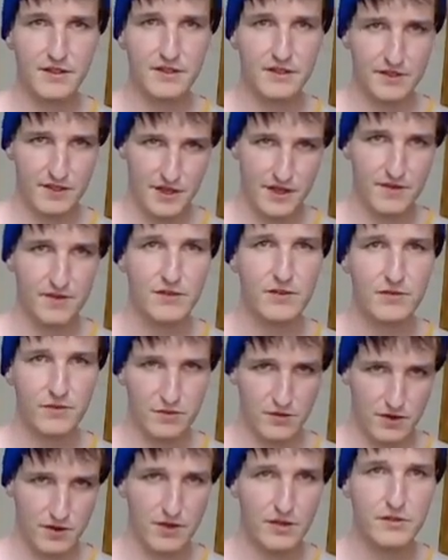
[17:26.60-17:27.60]
7,
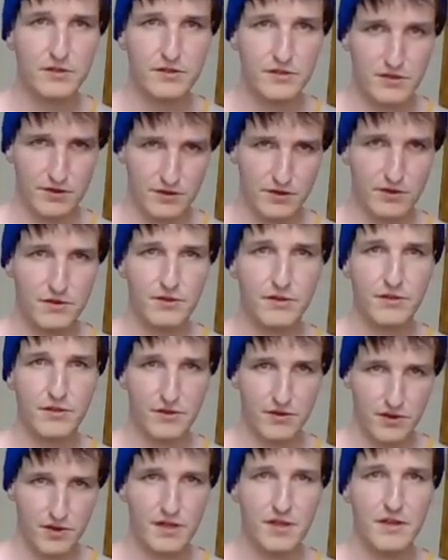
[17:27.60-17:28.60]
1, 2,
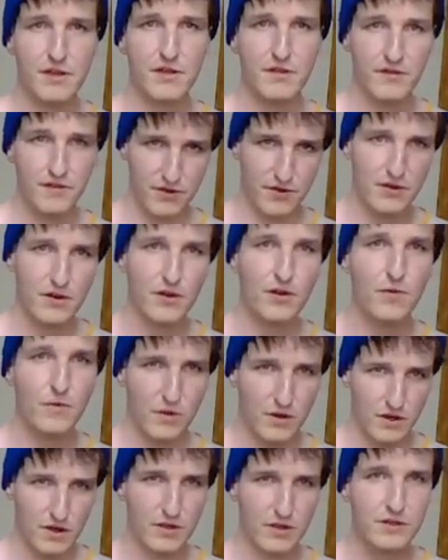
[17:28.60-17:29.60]
3, 4,
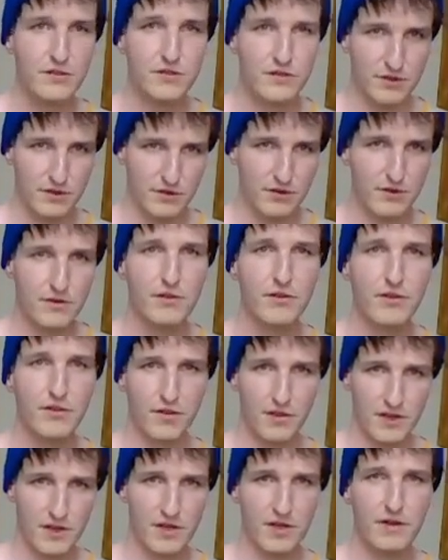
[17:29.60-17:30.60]
1, 2,
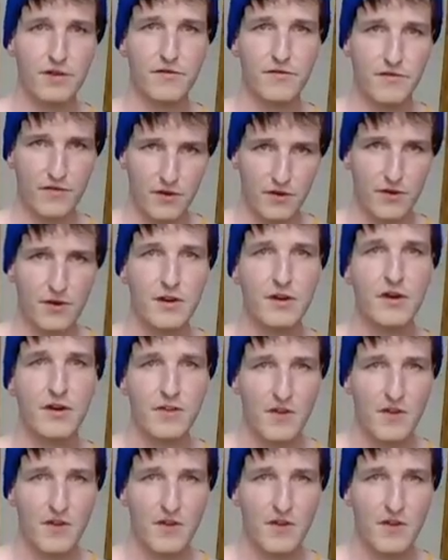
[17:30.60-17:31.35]
3, 4,